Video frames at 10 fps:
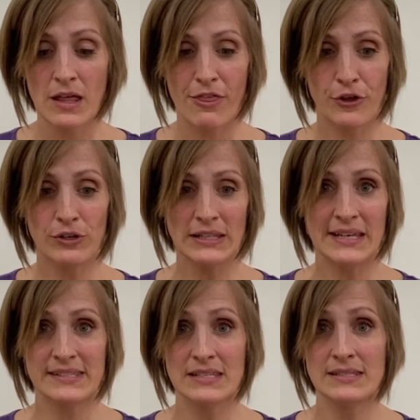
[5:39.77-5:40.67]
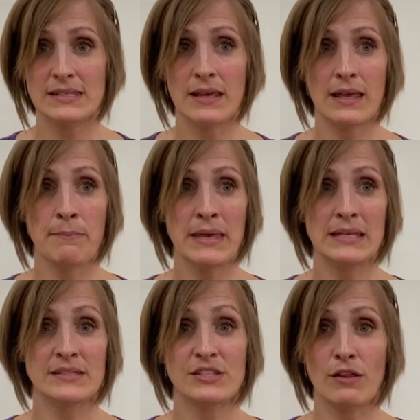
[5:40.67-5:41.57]
30 lessons
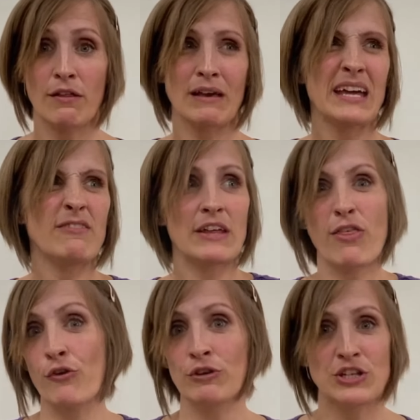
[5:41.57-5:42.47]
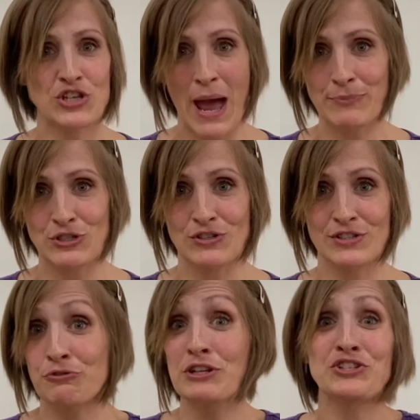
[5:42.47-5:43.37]
means kind of like 30
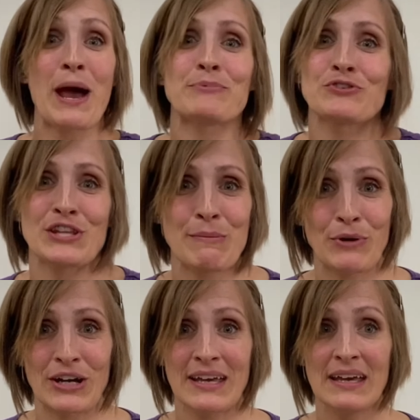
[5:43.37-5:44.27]
chapters in a book.